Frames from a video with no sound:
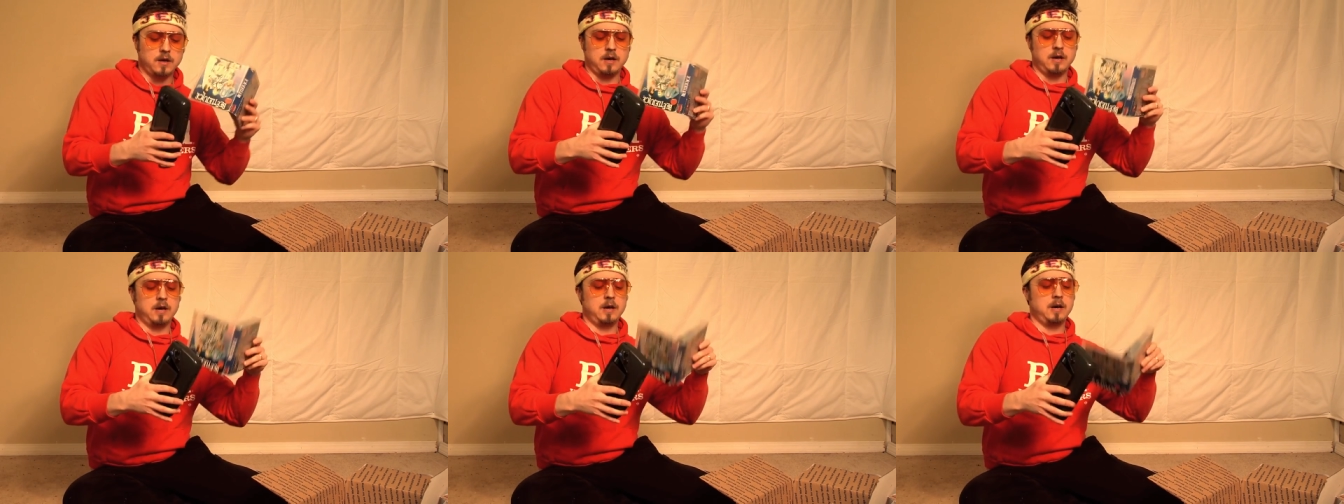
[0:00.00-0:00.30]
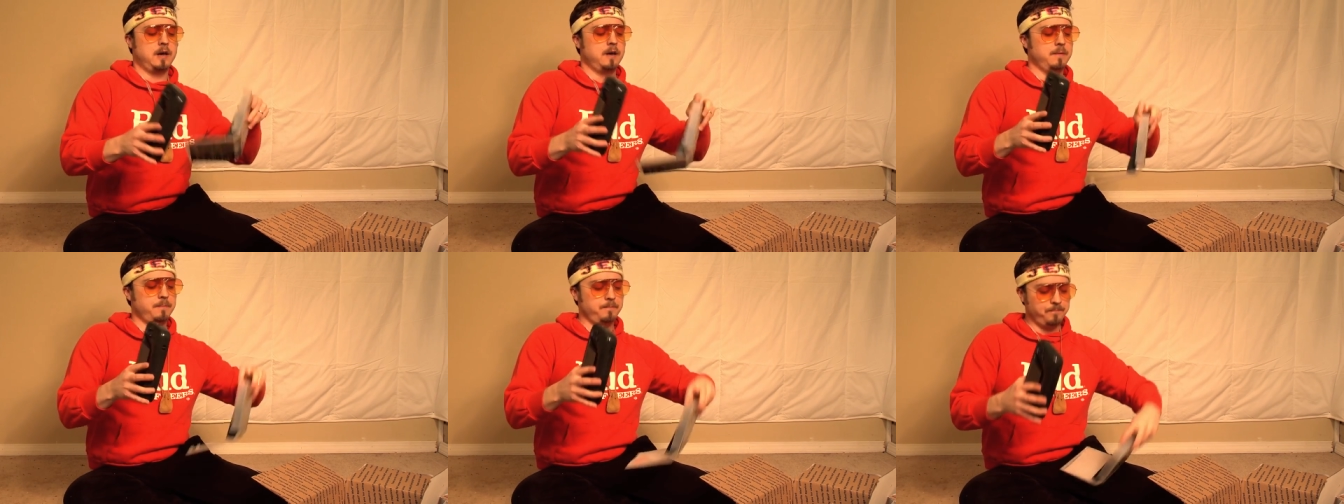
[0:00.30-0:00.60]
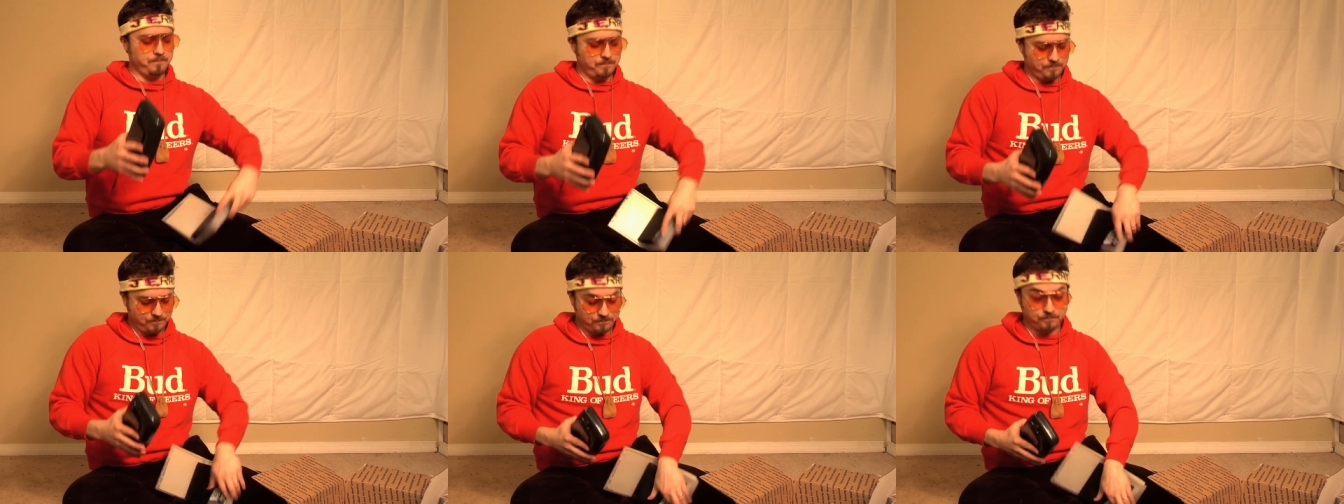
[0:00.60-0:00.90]
um,
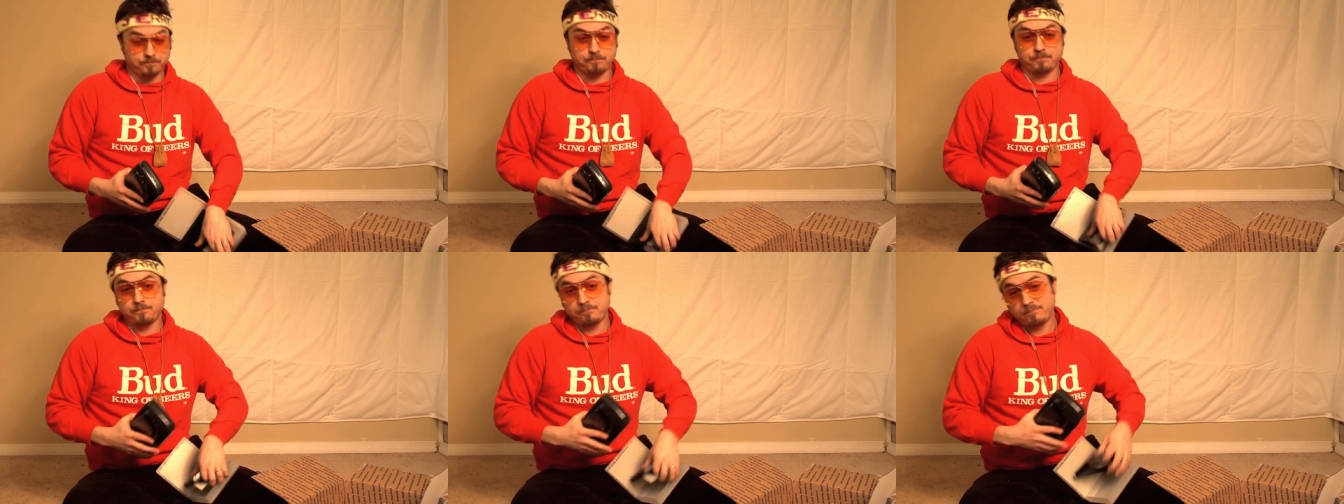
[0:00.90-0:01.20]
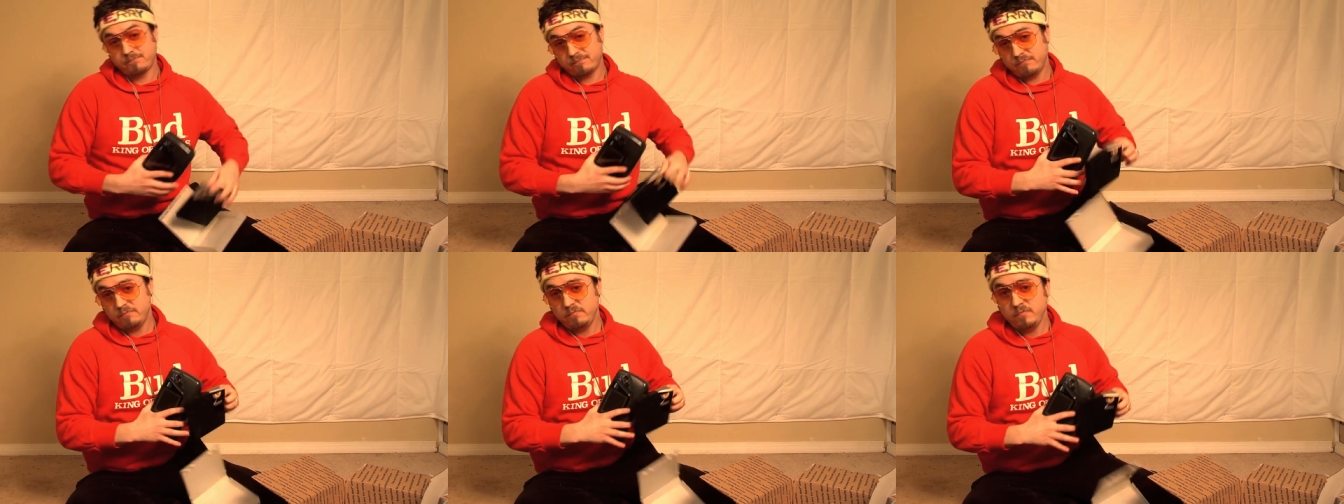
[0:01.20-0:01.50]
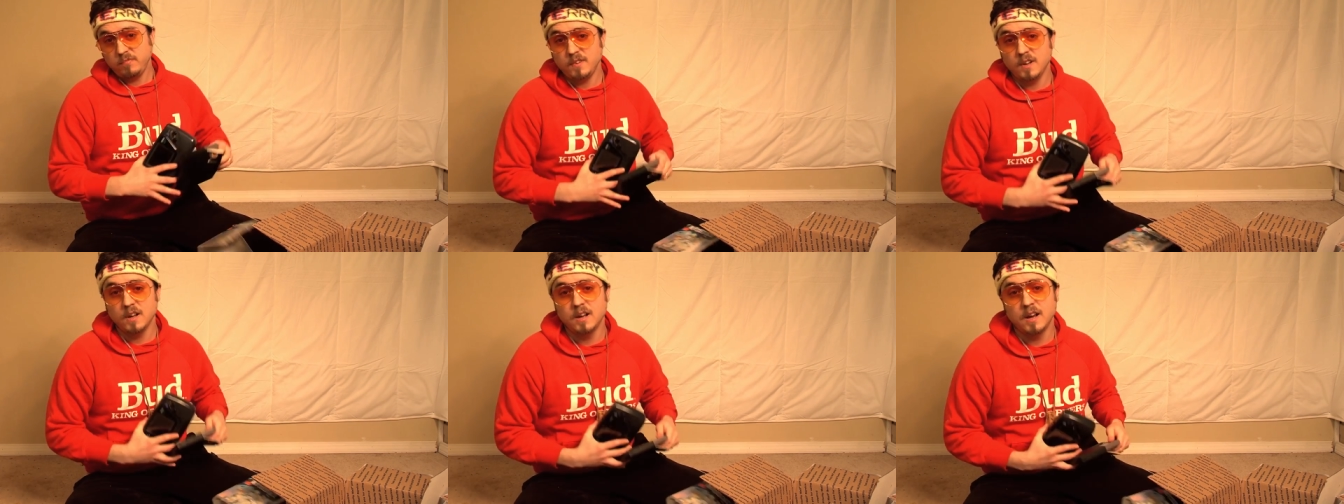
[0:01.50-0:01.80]

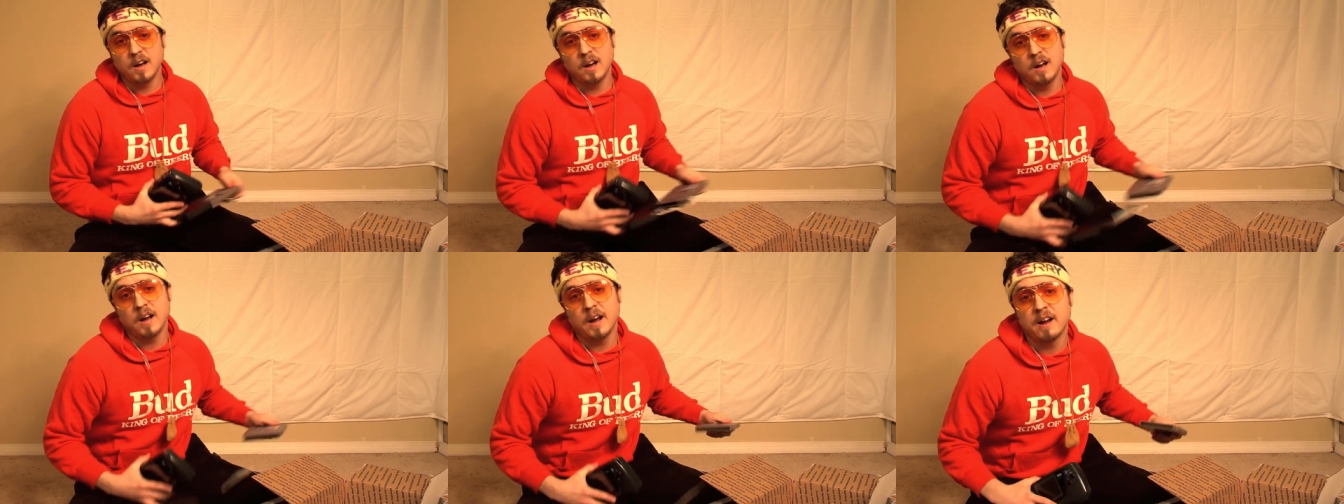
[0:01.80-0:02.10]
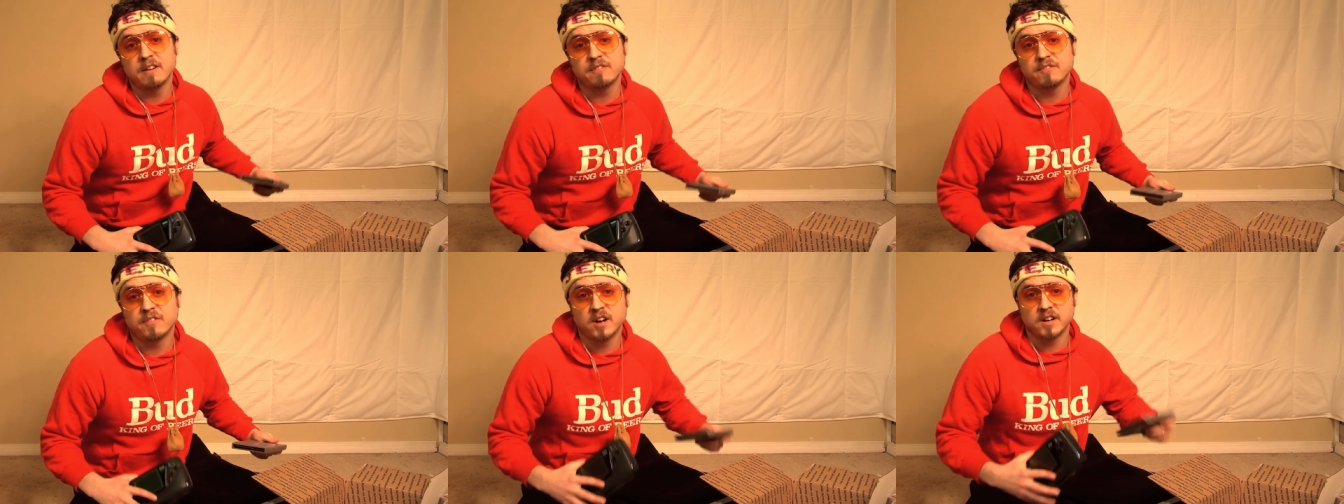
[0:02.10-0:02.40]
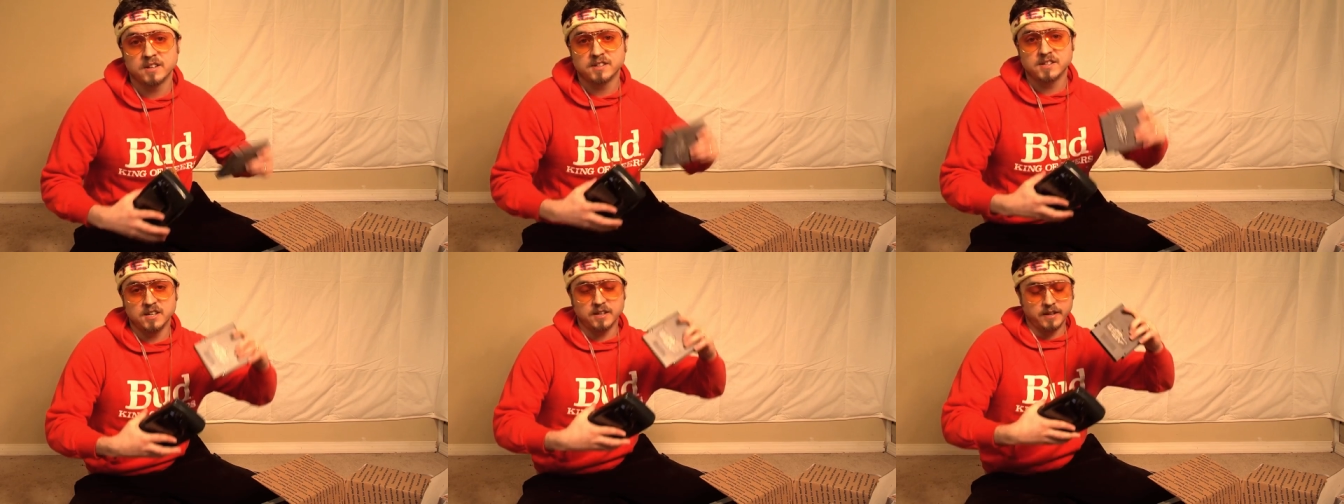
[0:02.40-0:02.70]
uh, have
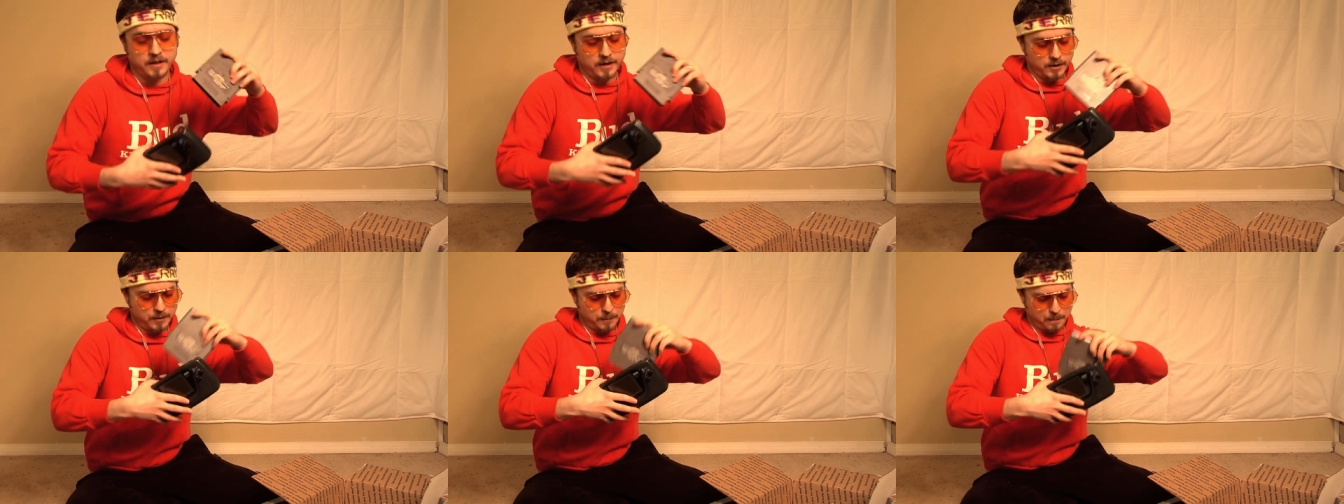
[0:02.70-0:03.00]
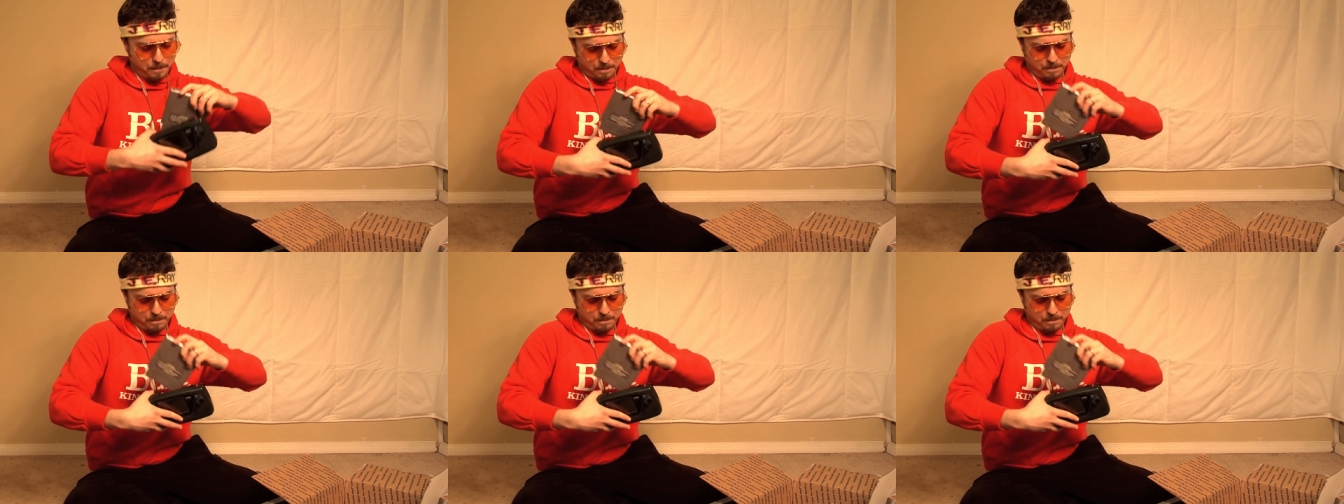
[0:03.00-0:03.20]
fun. See you later.